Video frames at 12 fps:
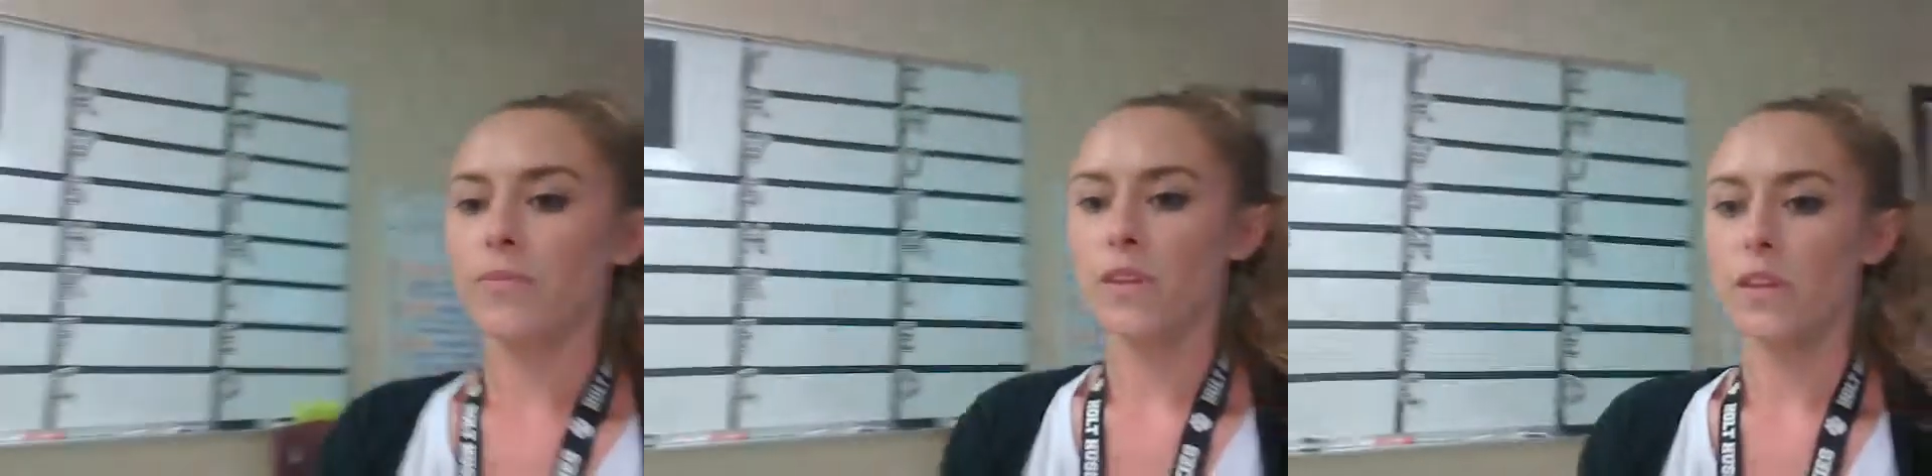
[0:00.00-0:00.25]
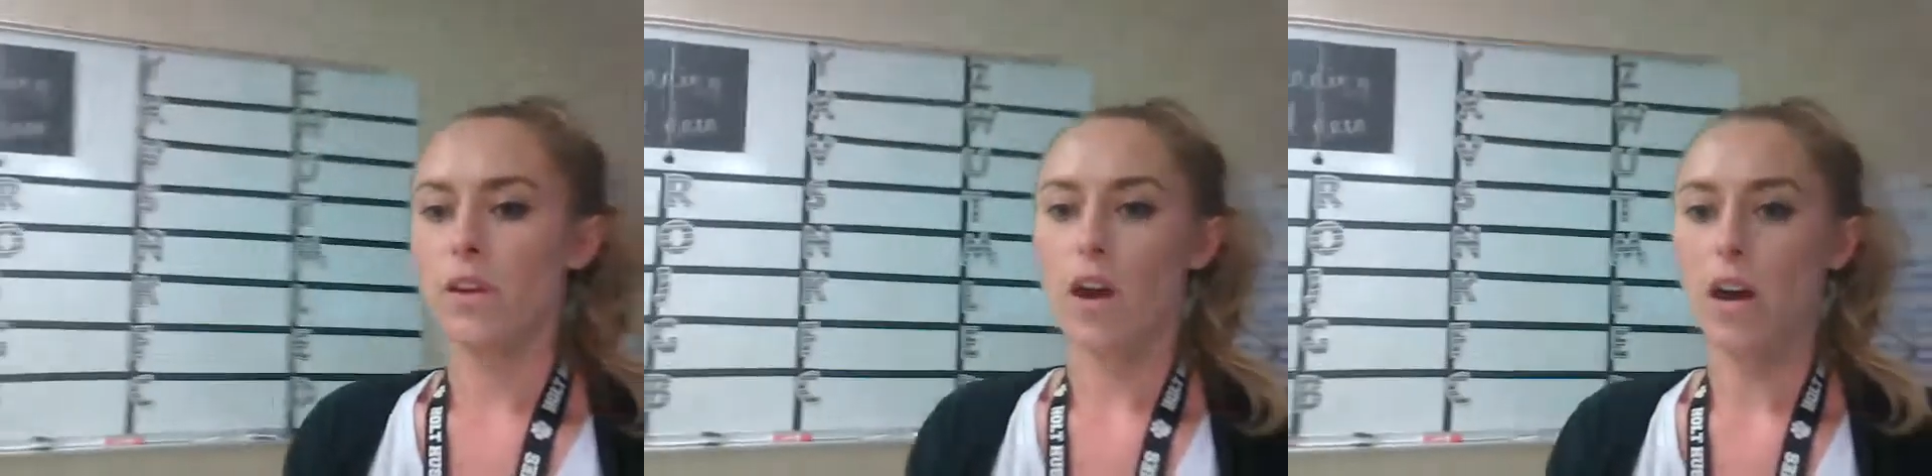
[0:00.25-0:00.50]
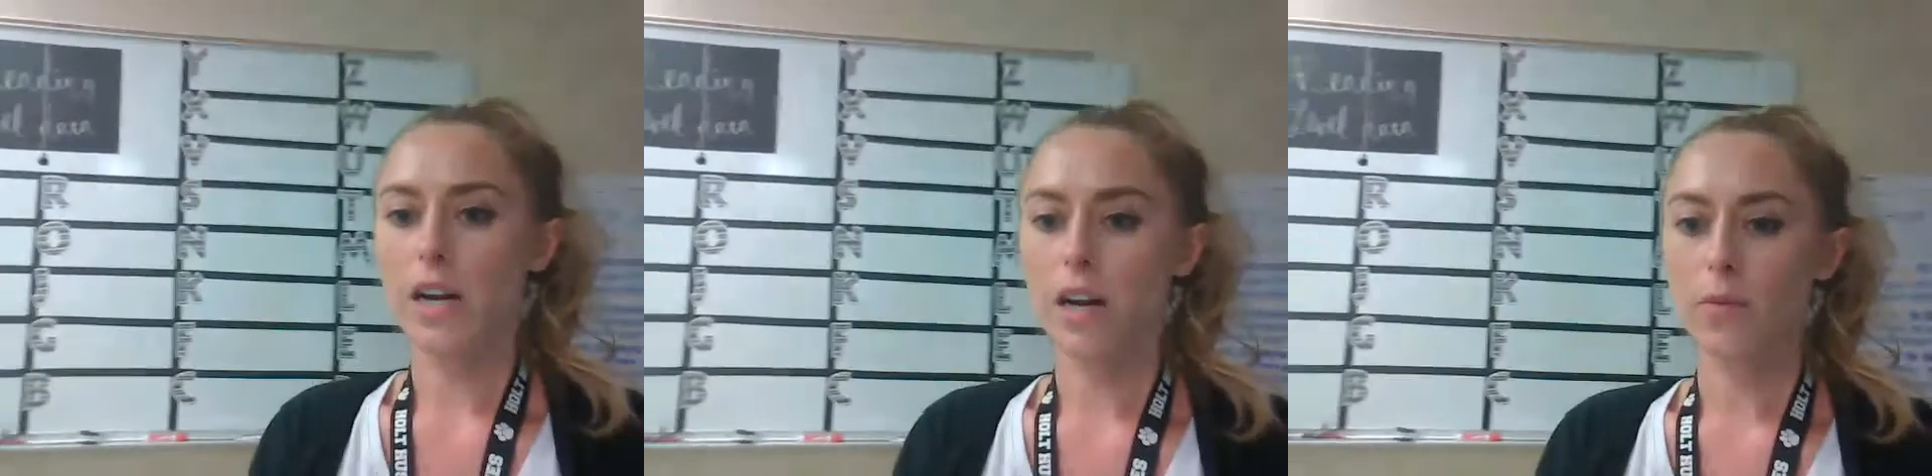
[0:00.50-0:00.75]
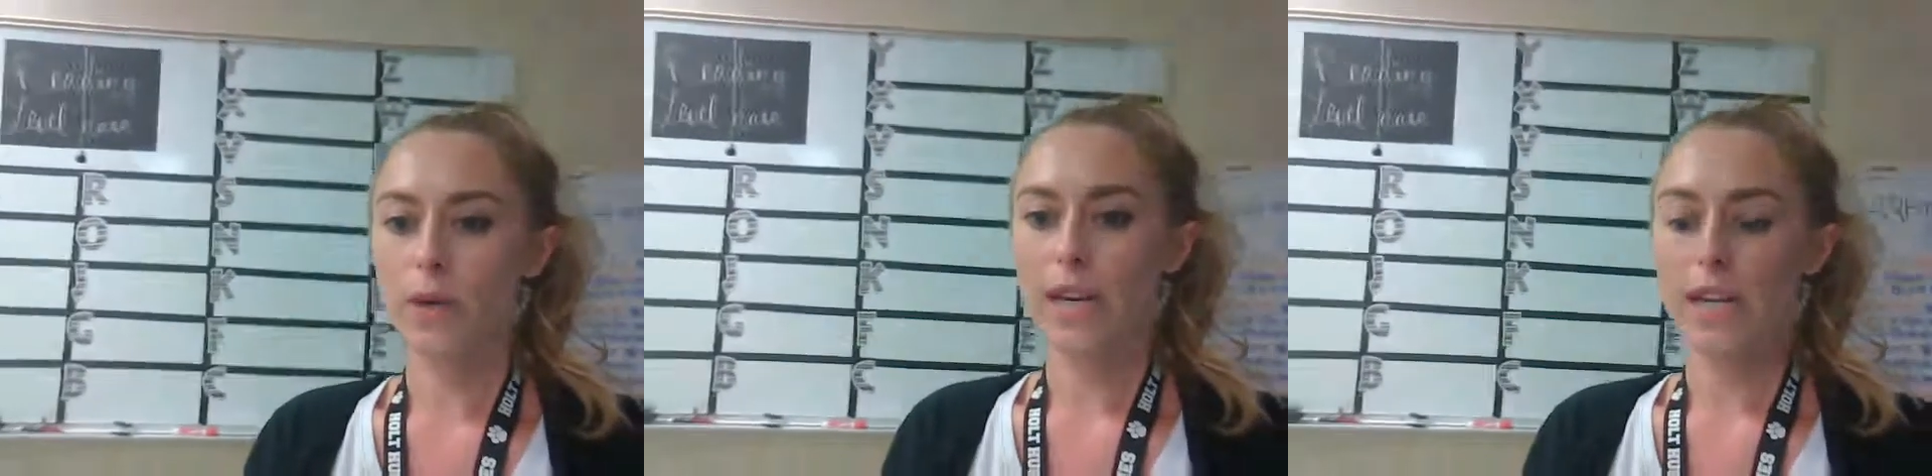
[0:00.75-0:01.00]
on our
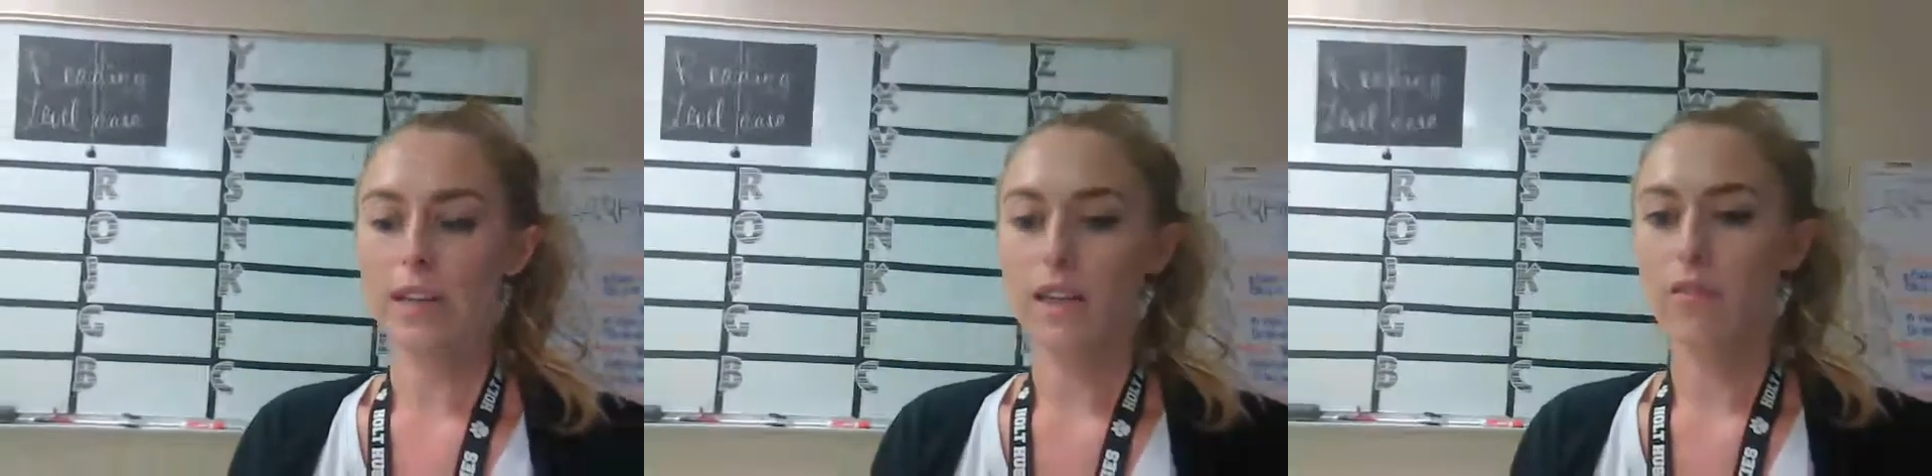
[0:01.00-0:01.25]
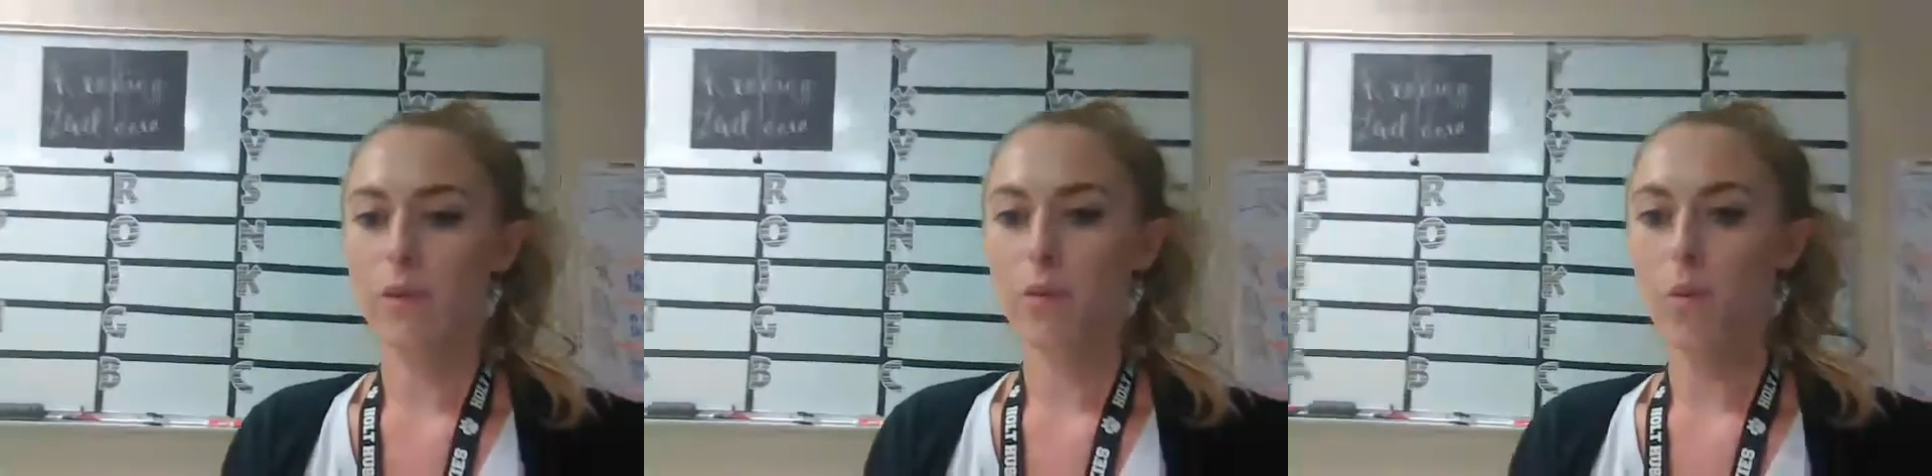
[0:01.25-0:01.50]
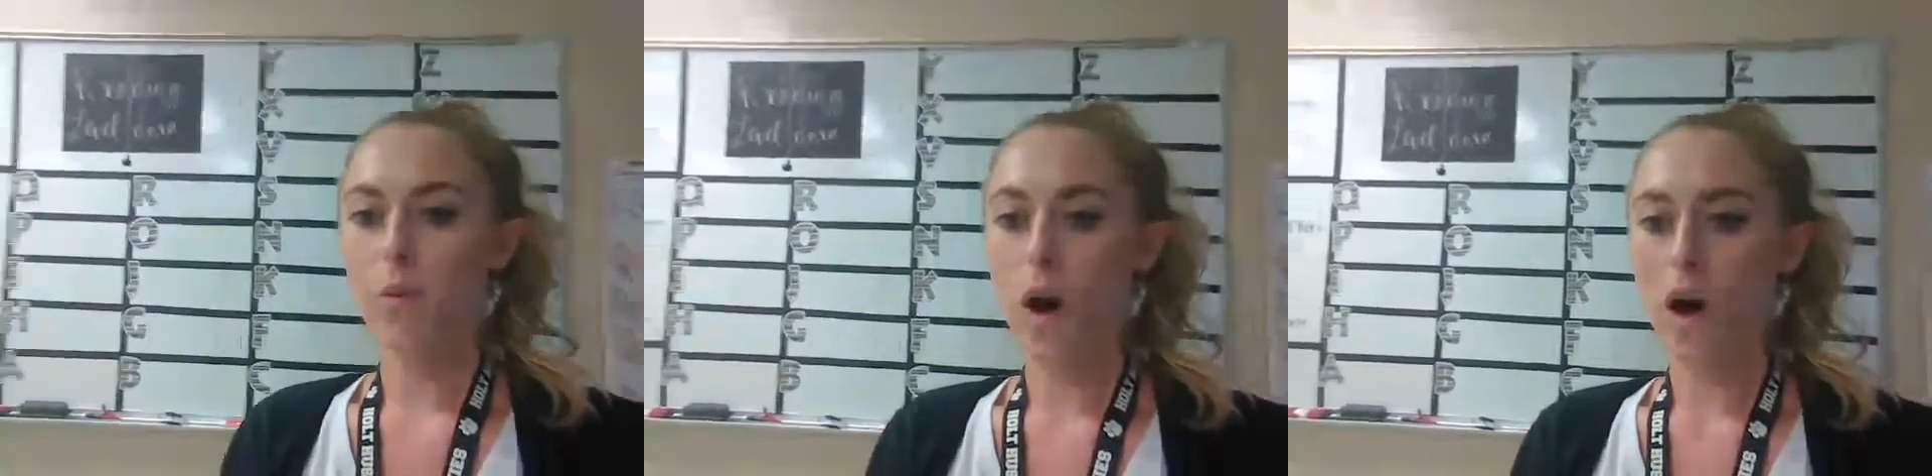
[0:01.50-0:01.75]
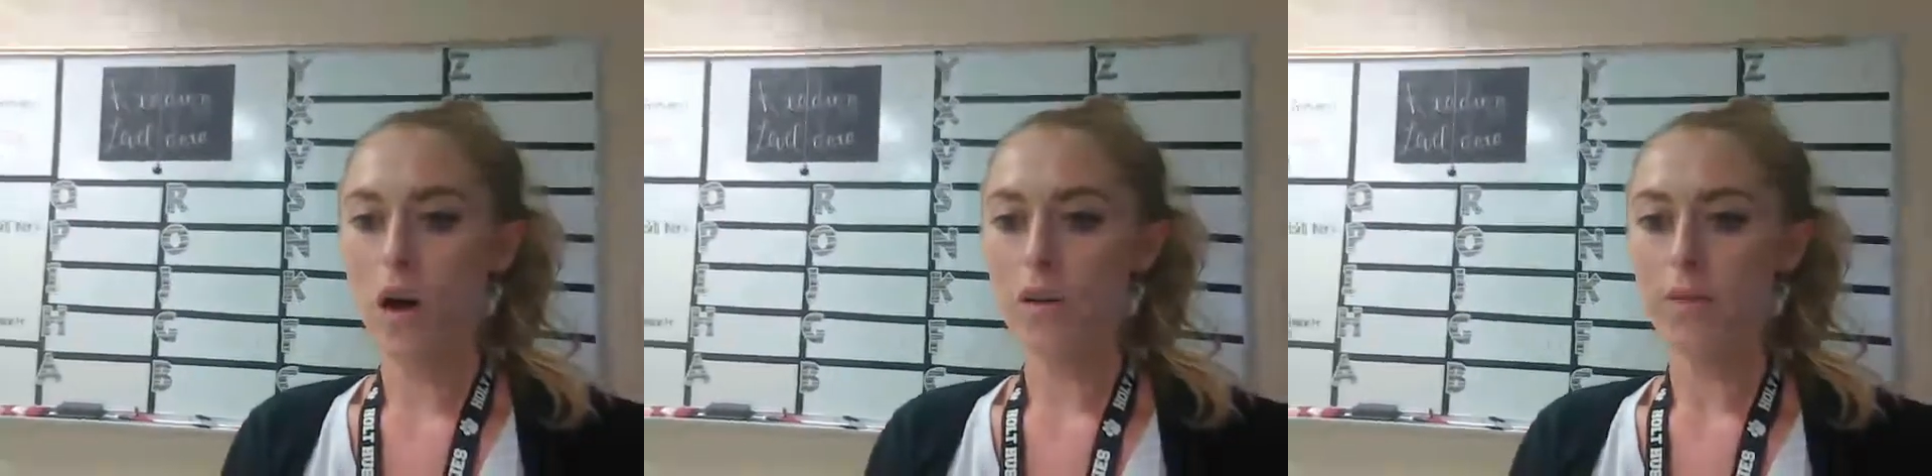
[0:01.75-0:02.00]
reading level
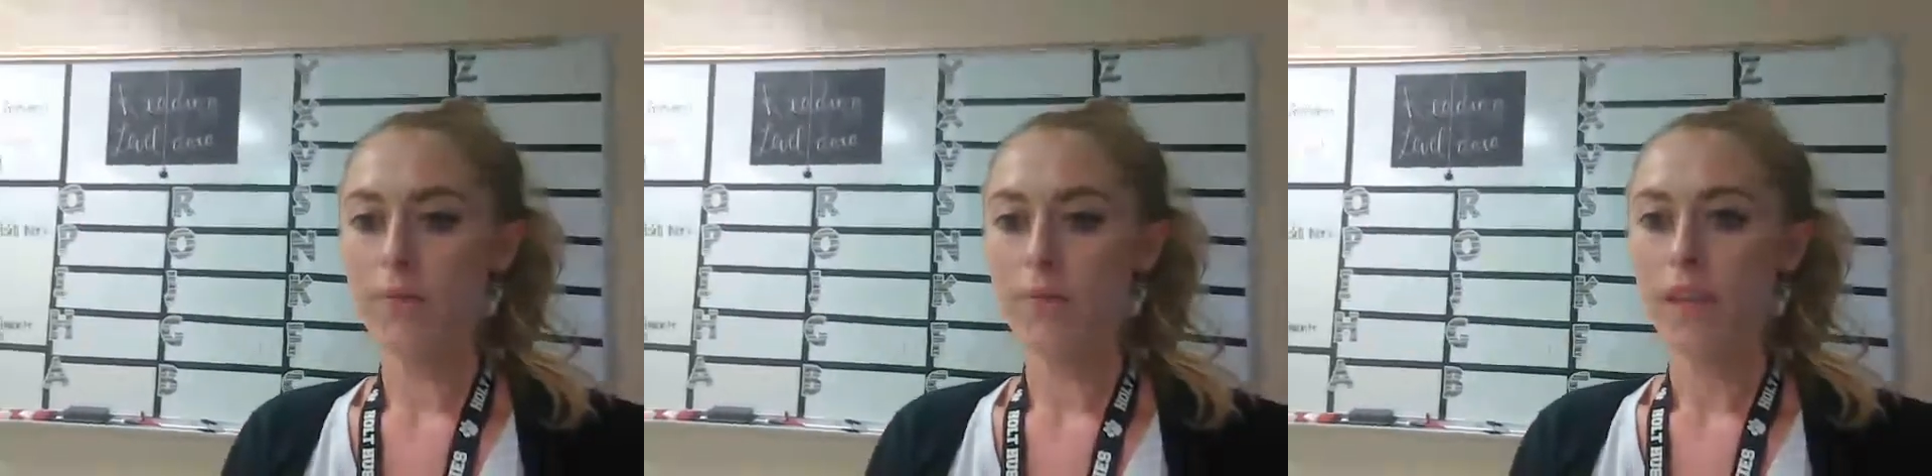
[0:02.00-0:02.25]
wall.